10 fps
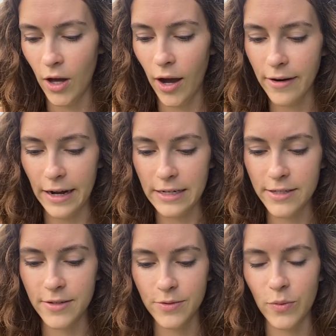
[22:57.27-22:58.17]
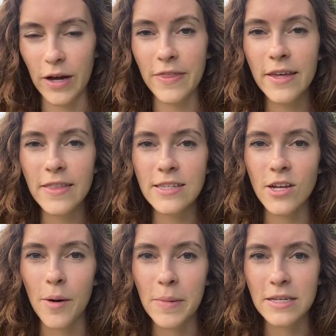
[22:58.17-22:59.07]
All right, well, I think that's all
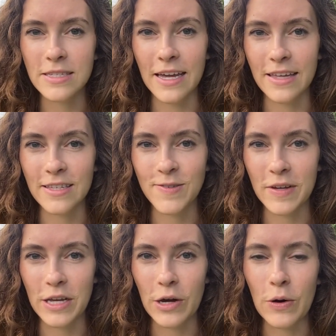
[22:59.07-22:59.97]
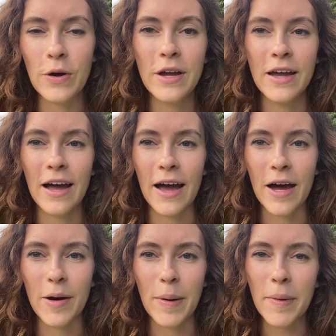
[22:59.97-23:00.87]
I'm gonna say in this video.
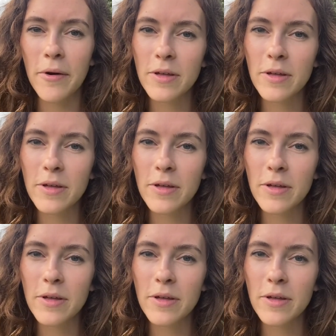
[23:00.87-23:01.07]
I'm not really